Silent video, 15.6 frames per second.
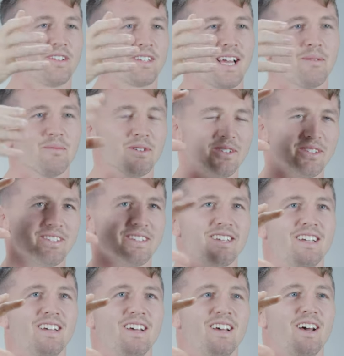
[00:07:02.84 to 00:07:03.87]
cameras
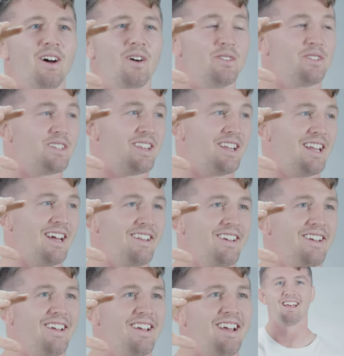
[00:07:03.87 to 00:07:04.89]
onto the ladder,